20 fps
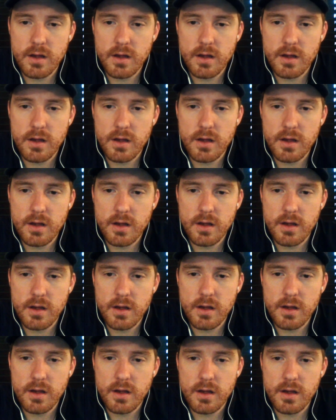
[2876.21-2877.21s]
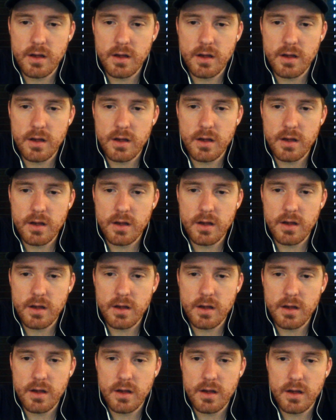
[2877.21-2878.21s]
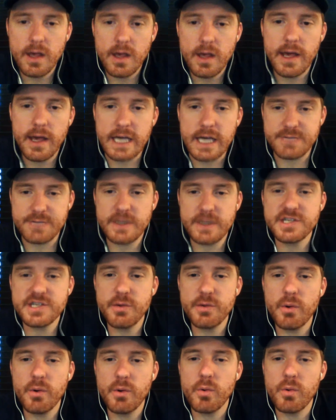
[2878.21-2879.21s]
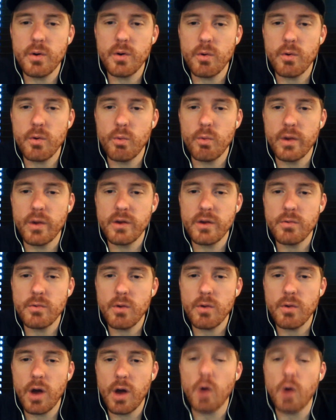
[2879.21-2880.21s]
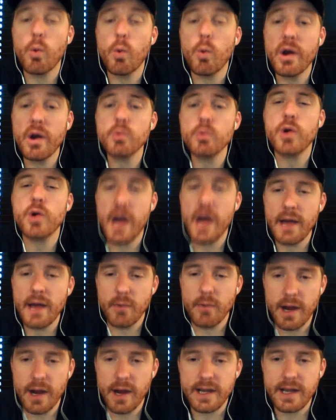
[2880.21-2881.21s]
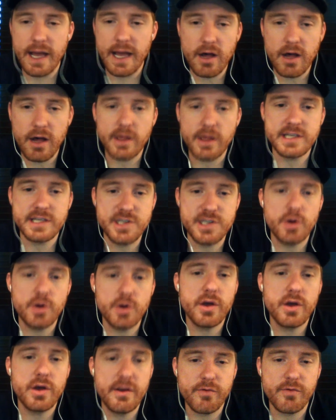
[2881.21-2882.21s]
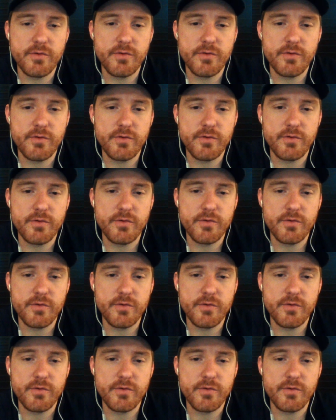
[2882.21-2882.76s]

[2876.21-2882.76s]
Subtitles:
According to the Oklahoman. Especially when where we're at right now, it's no good if we're bottling it